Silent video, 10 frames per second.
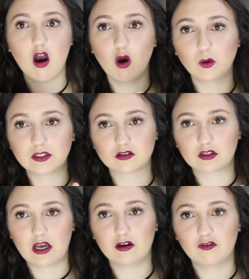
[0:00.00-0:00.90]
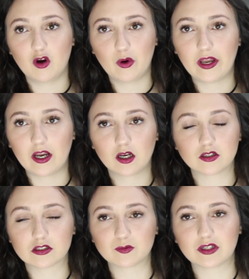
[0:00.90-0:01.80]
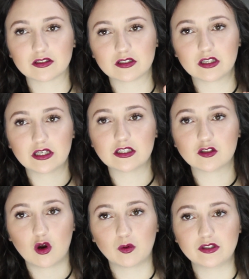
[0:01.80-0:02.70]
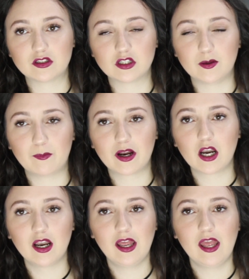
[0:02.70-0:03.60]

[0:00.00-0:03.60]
look out of O'Hare just because it is always cheaper.